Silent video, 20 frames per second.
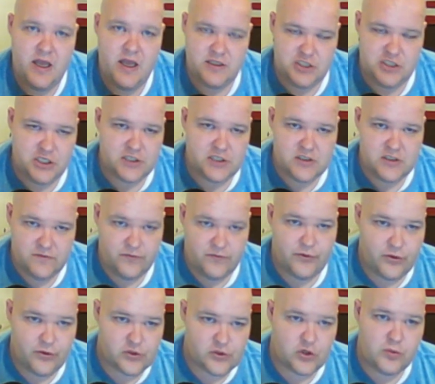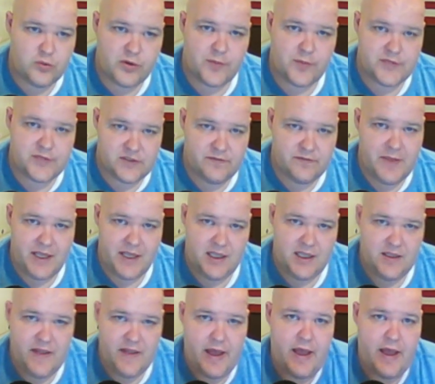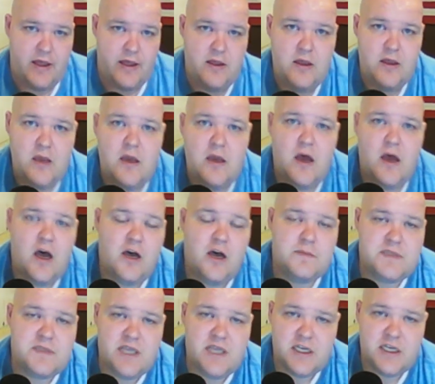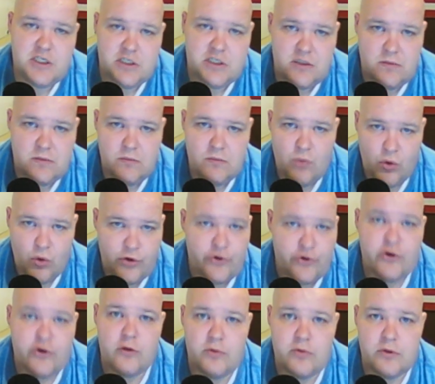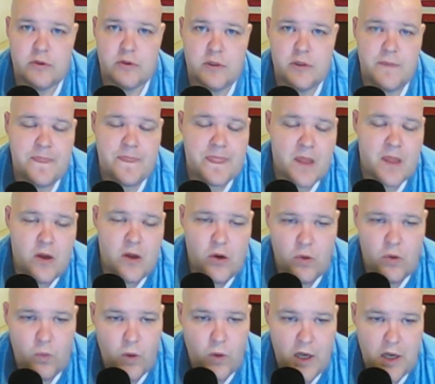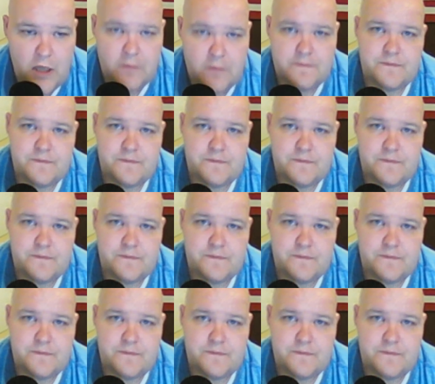just for the sole purpose of making that section more durable. Well,